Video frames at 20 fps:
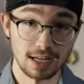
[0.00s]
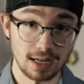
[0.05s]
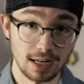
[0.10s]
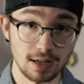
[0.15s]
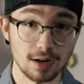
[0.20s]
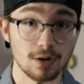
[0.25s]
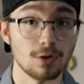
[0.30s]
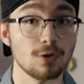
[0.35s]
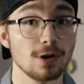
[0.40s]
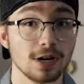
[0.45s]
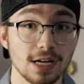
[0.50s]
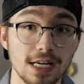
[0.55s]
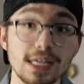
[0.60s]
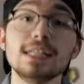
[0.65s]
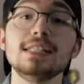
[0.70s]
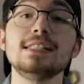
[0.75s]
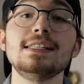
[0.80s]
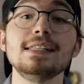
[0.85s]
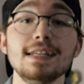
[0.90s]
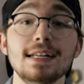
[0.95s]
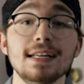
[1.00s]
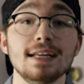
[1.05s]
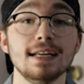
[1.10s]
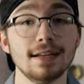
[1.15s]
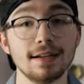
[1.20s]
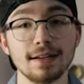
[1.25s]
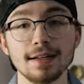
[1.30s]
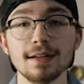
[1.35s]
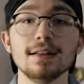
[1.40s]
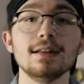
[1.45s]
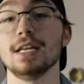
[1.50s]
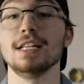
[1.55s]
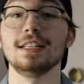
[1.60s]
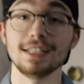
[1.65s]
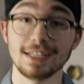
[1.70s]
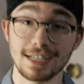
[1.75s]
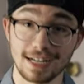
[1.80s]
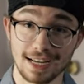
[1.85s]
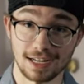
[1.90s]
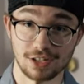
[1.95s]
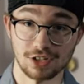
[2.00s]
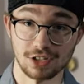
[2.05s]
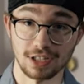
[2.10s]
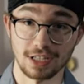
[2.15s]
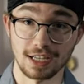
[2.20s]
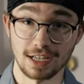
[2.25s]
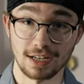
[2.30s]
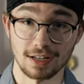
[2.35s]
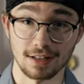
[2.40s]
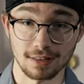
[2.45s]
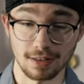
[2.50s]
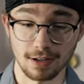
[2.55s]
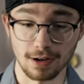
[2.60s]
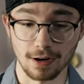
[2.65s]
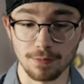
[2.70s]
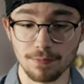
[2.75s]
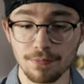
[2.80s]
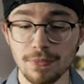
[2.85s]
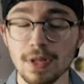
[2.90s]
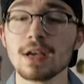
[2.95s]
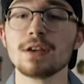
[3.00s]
hit it or he did hit it. He didn't actually hit it though.